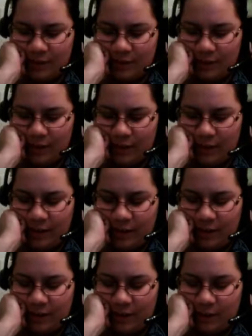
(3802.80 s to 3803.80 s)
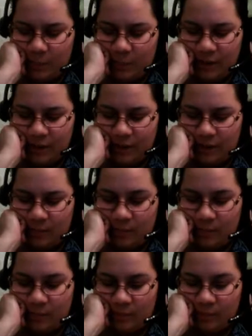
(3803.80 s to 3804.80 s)
like there's been some
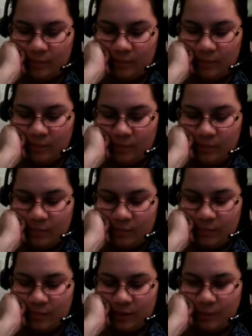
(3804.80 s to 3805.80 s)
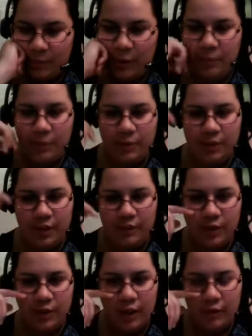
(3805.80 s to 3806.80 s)
people that have
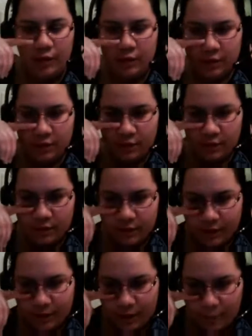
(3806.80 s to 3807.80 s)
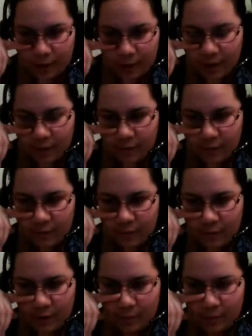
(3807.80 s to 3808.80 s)
traveled down that path
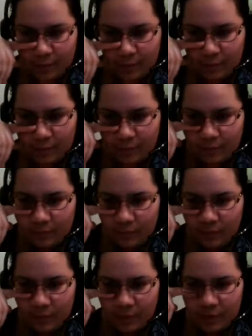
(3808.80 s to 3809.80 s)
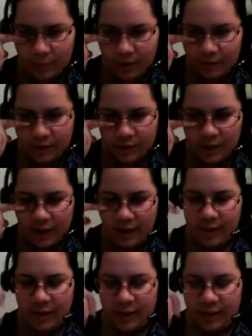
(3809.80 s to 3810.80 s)
from a little bit of the tracking that I
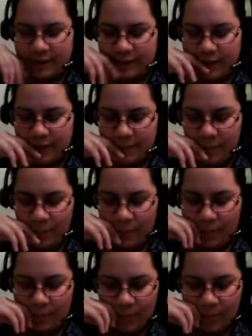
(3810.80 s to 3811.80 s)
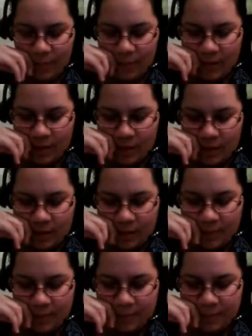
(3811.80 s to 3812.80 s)
can see. But
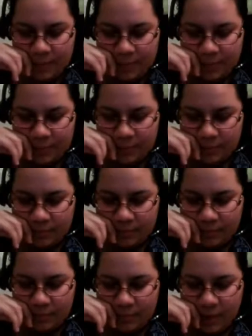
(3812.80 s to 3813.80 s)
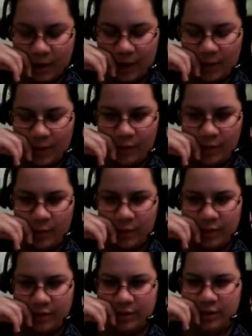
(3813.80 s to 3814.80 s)
I don't know if it
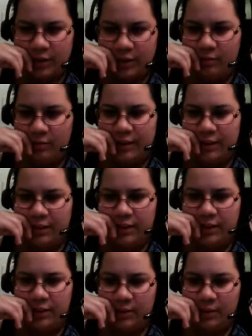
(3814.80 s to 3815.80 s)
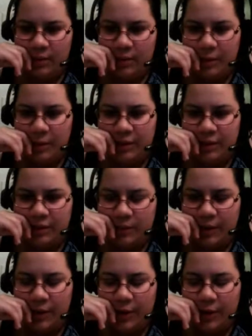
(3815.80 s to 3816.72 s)
was recent or maybe just a week ago.